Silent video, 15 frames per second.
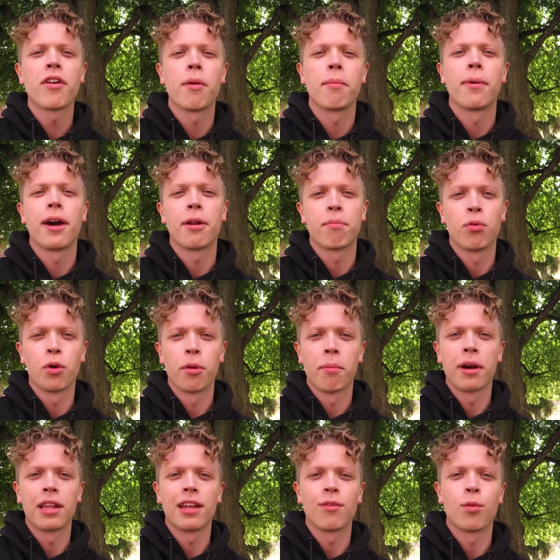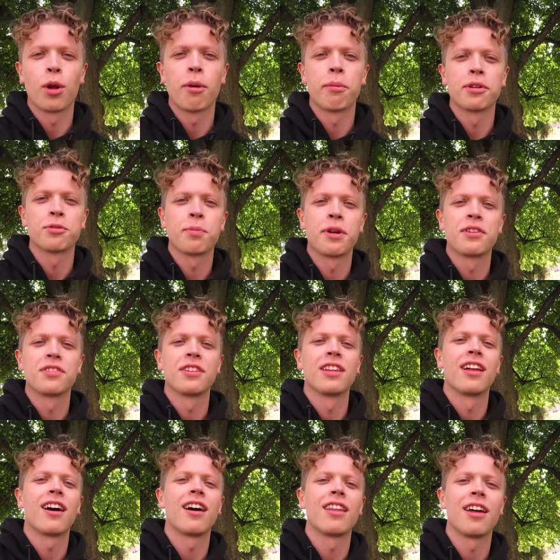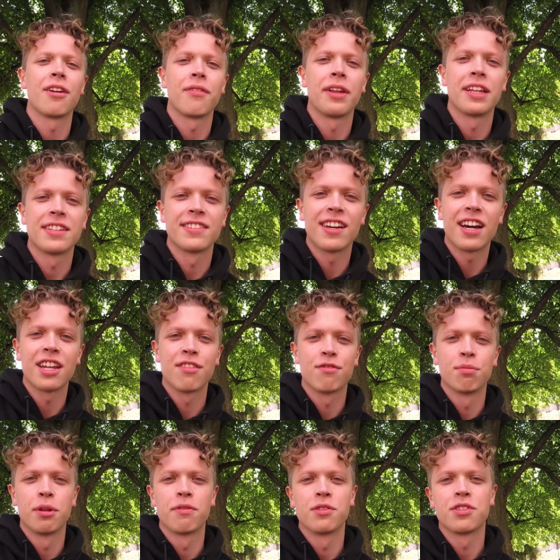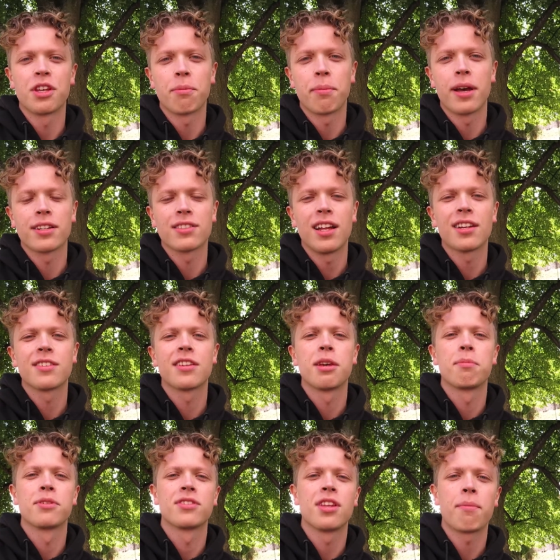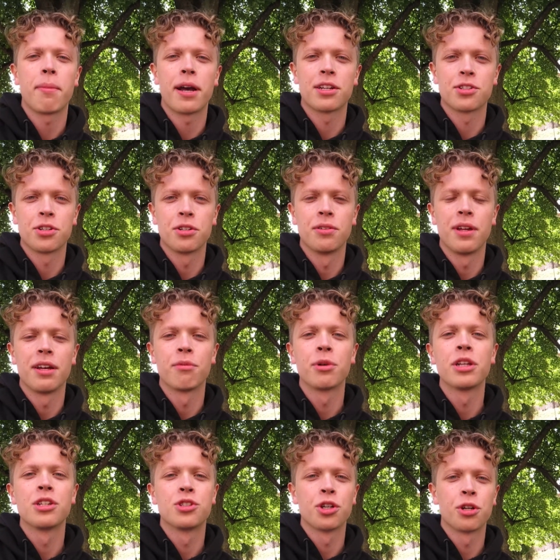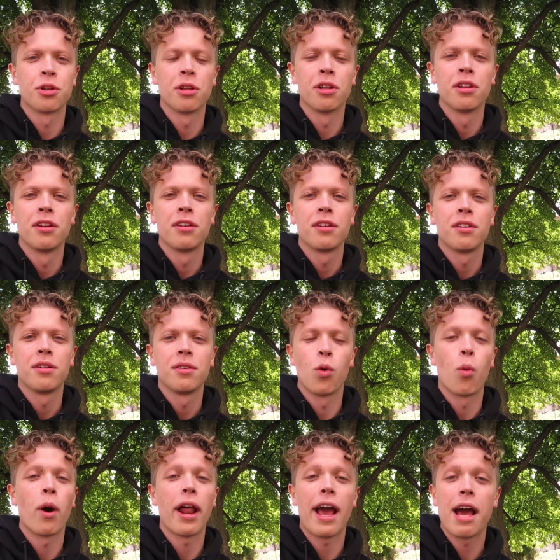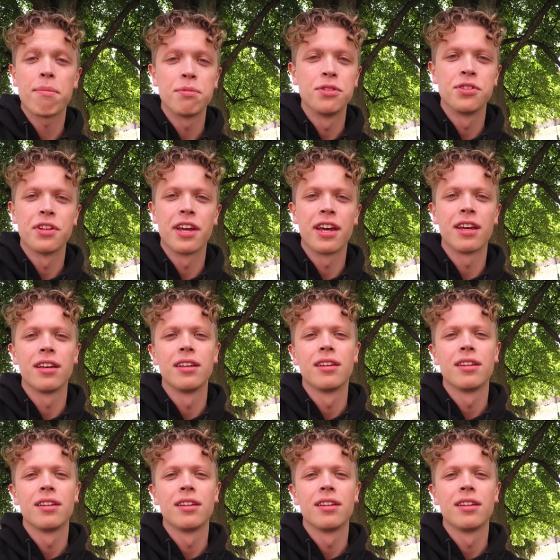I'm at a point in my life when I'm experiencing a lot of anxiety from different setbacks, I like to keep a setback journal and really journal, what happened today,